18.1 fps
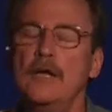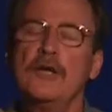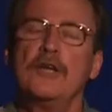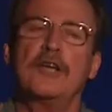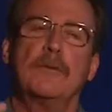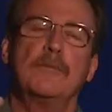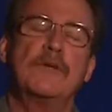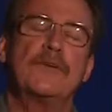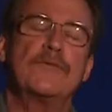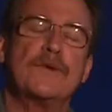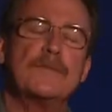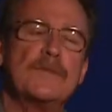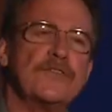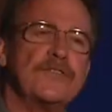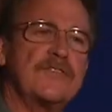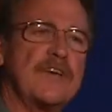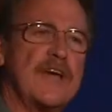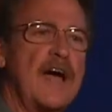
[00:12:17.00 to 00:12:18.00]
Coming from the
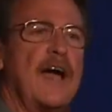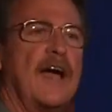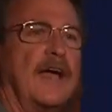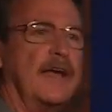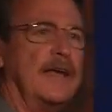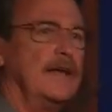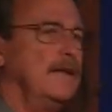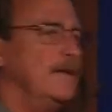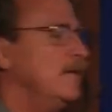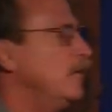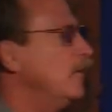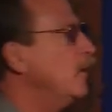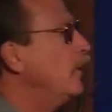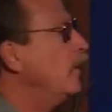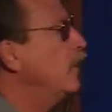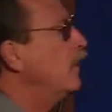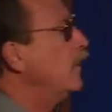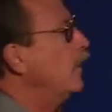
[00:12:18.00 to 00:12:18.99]
sky.
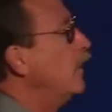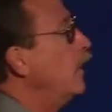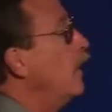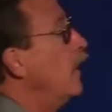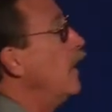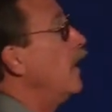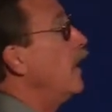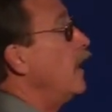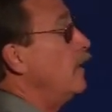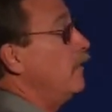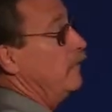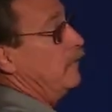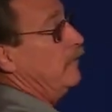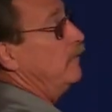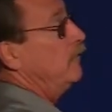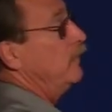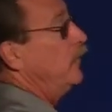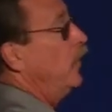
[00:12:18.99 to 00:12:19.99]
And
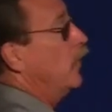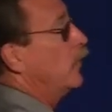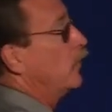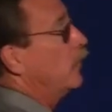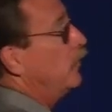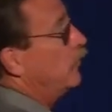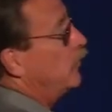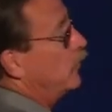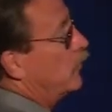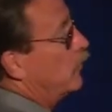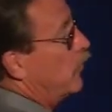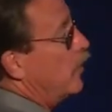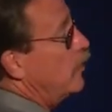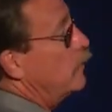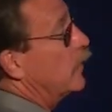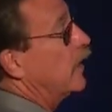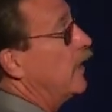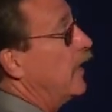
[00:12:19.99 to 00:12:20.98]
it's
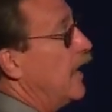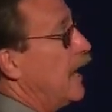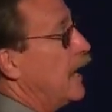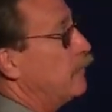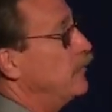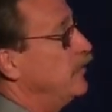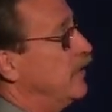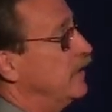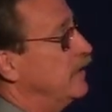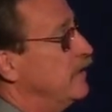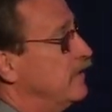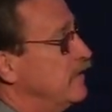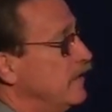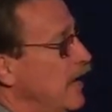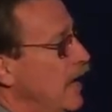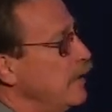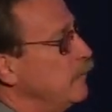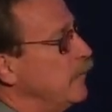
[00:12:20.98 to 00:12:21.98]
incredible, and it happens at this
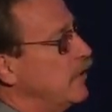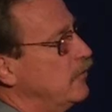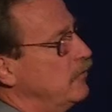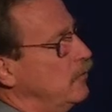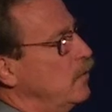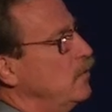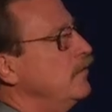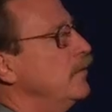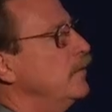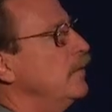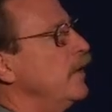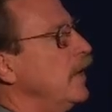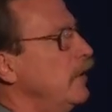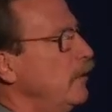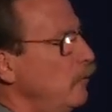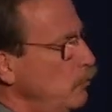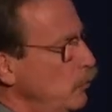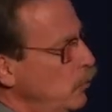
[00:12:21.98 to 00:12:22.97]
time because
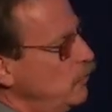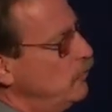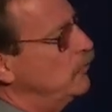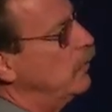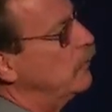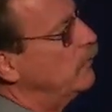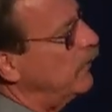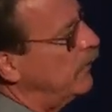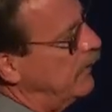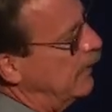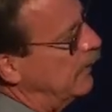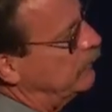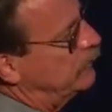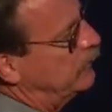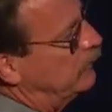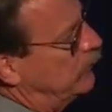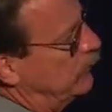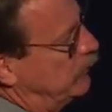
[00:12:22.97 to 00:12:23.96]
it moves over
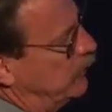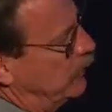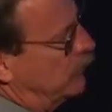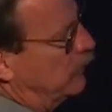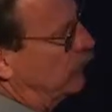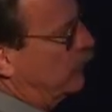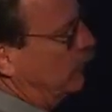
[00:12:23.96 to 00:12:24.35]
thousands of years.